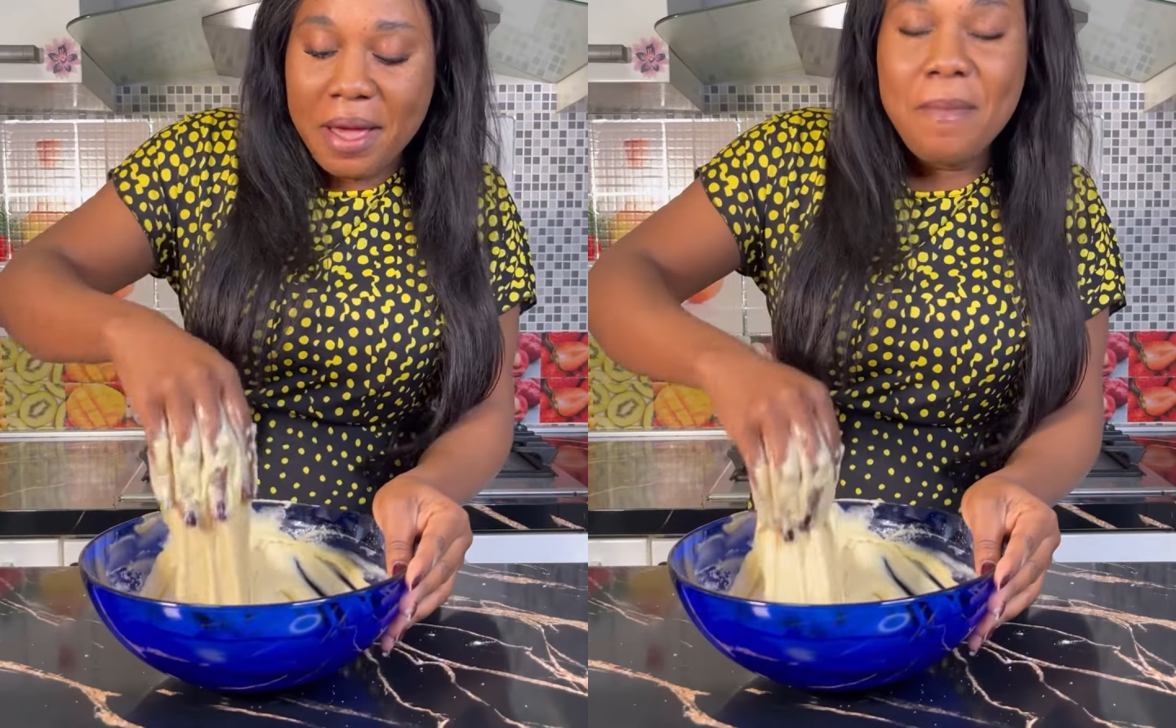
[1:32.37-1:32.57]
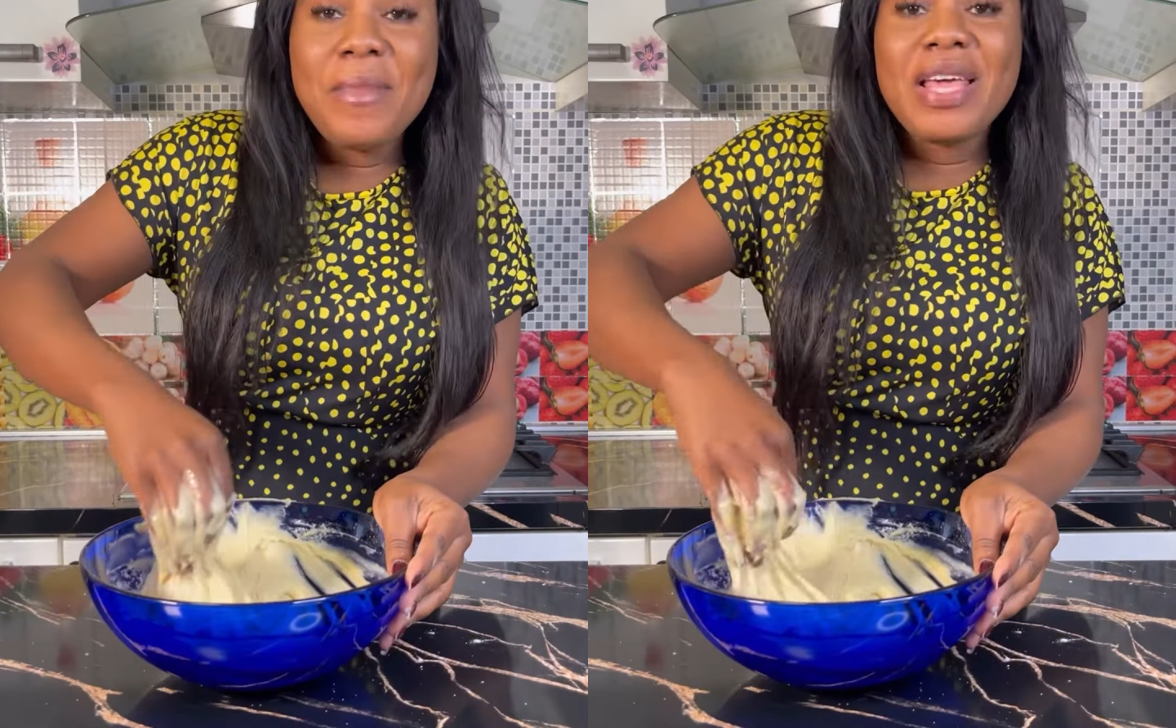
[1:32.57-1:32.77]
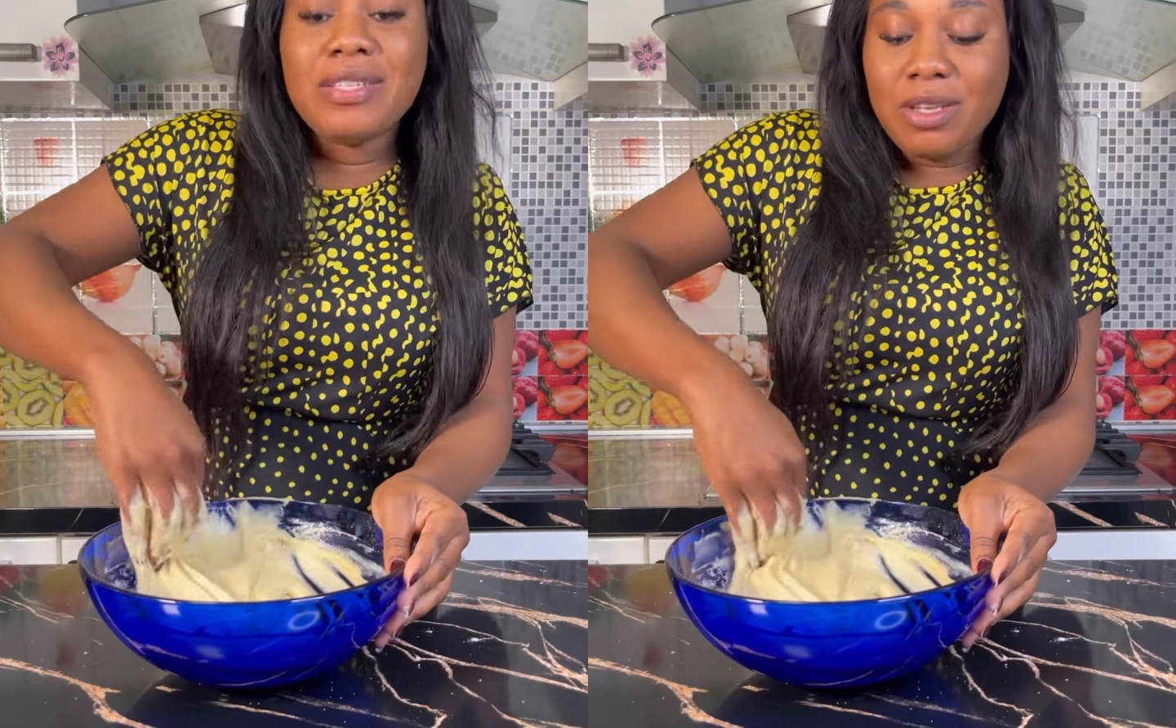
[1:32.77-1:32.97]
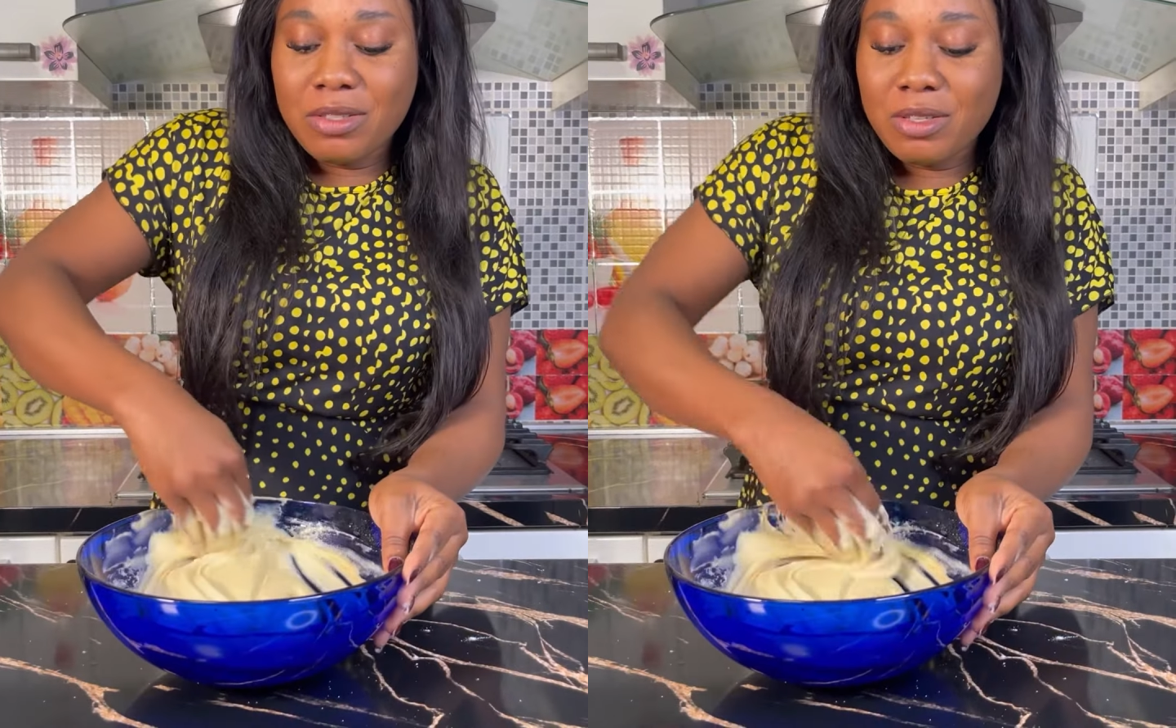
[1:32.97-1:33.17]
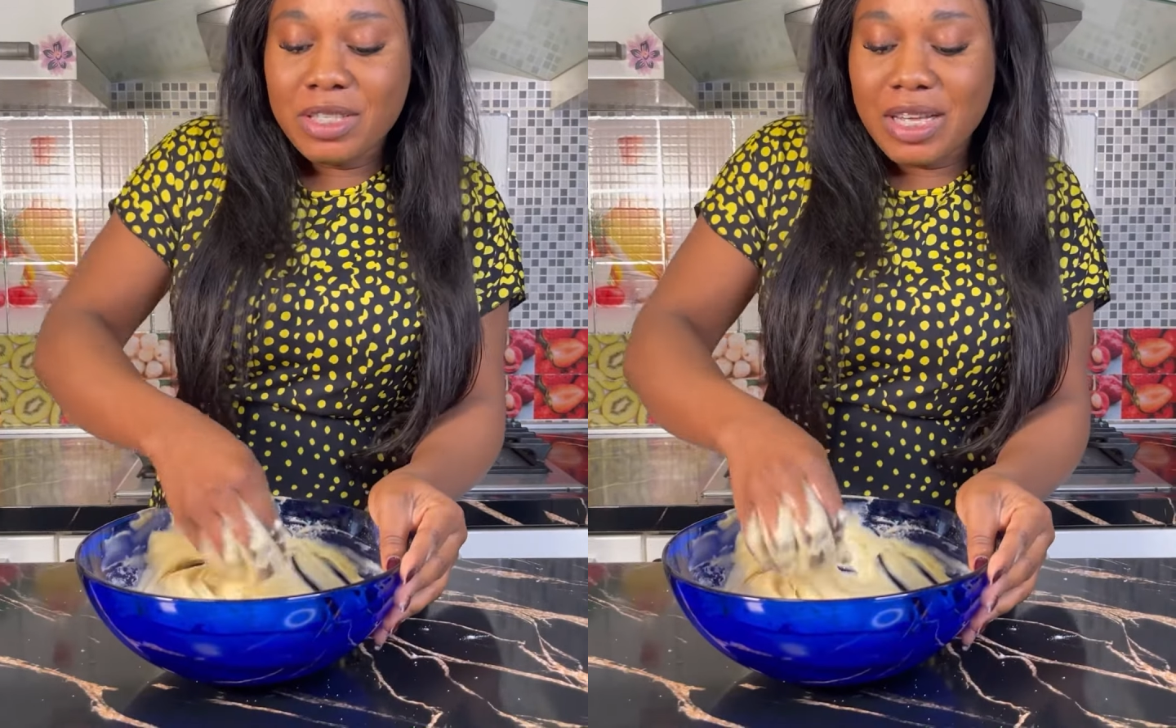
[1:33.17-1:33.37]
Mix
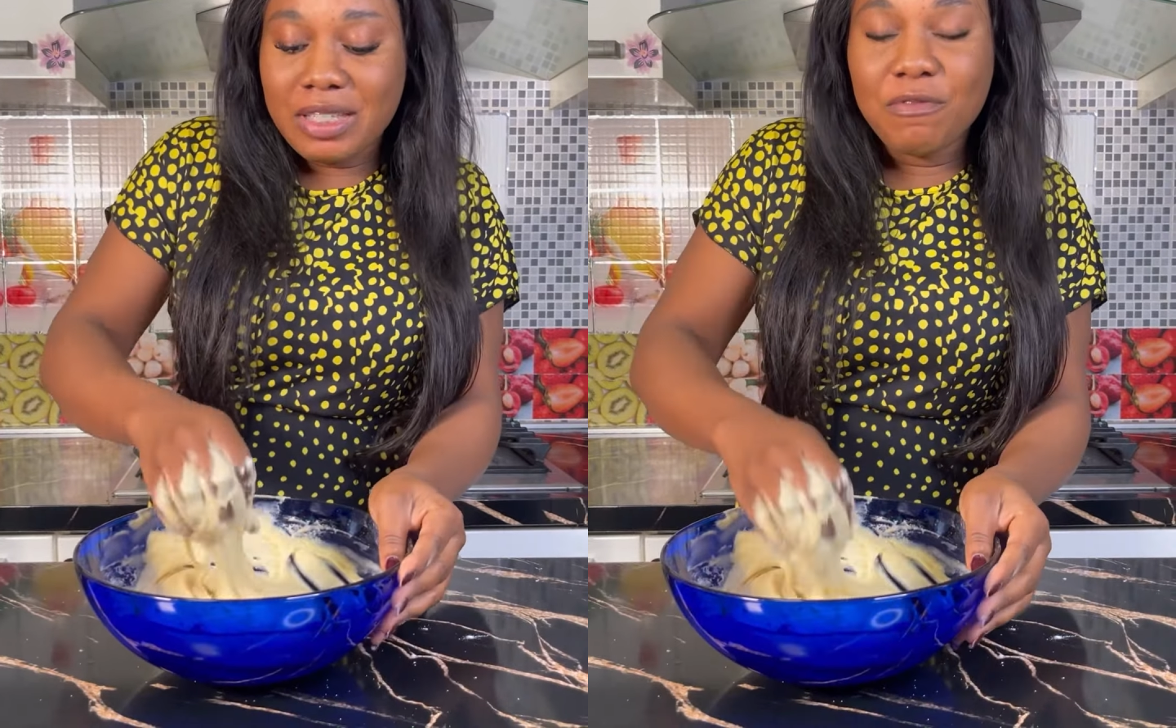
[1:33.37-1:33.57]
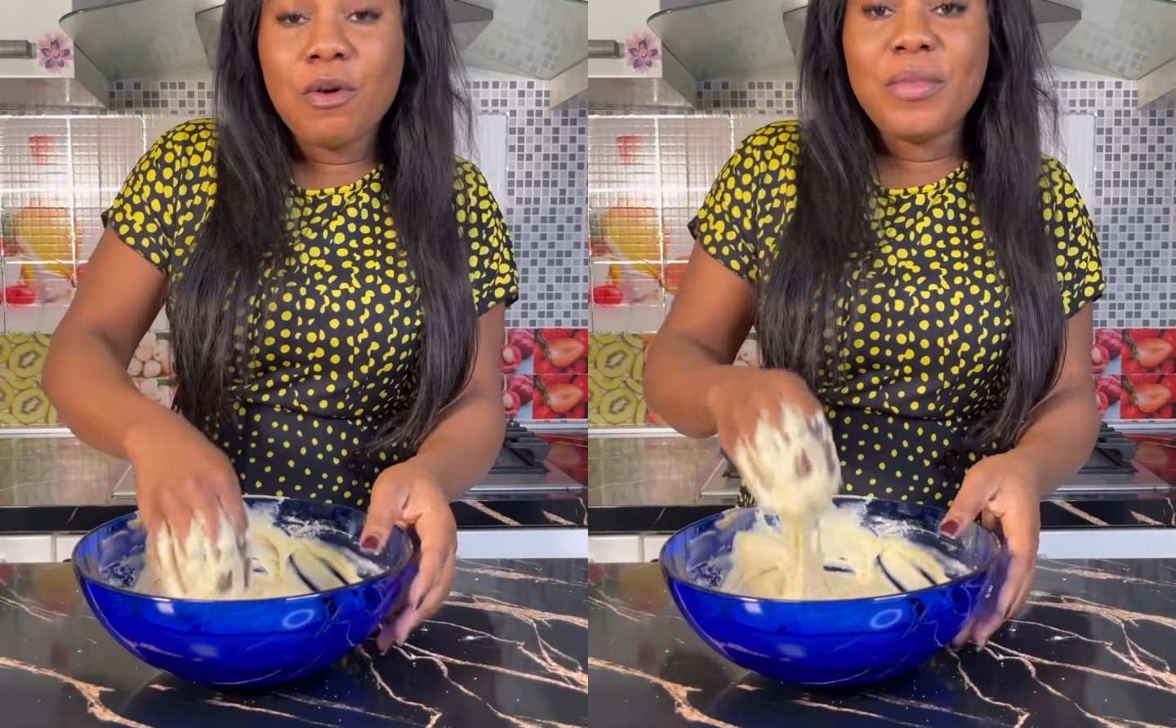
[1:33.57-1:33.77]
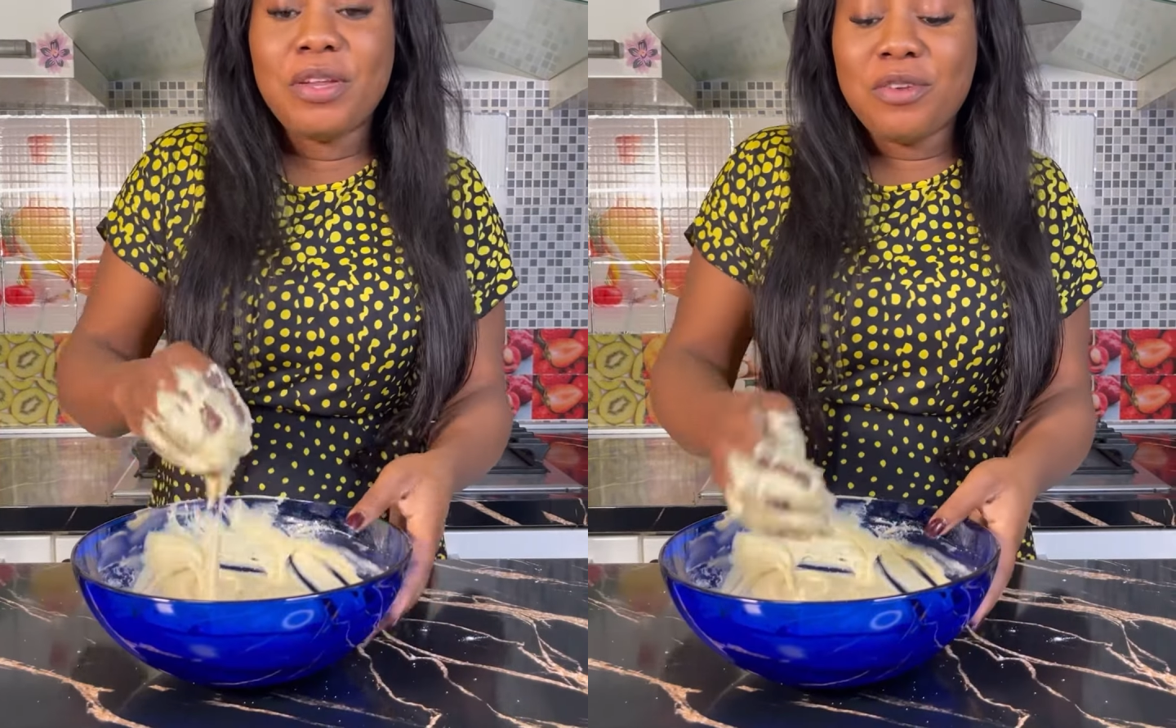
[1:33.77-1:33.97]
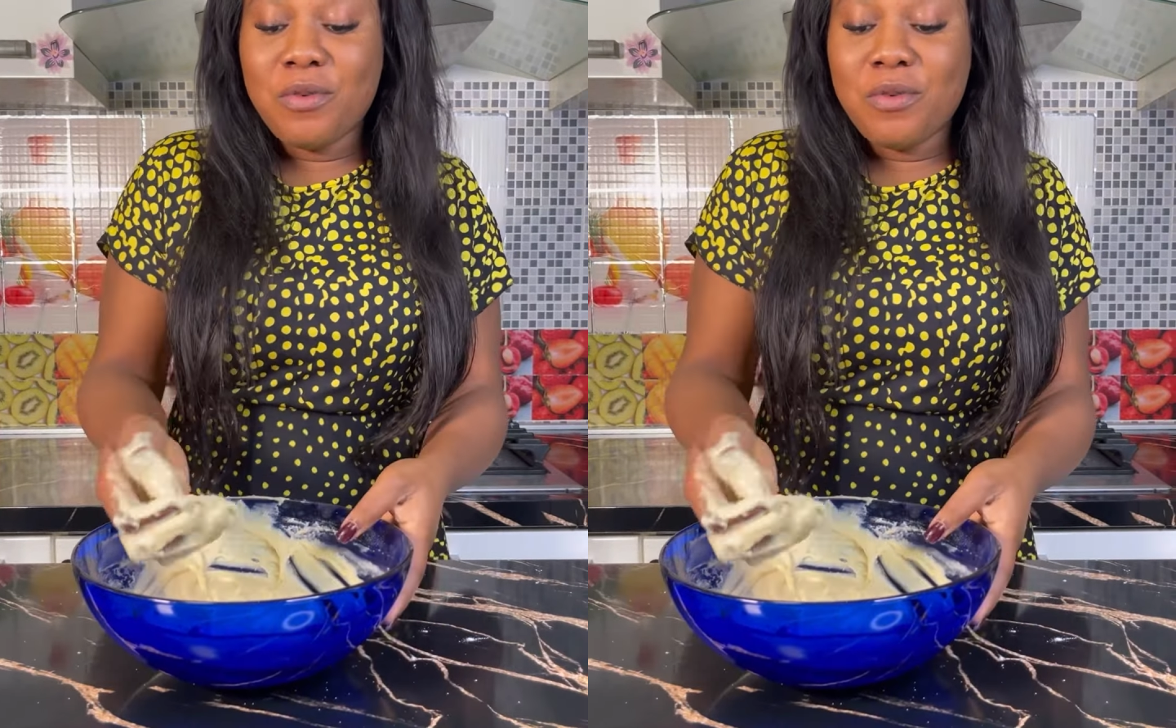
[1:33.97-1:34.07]
until it has formed a dough.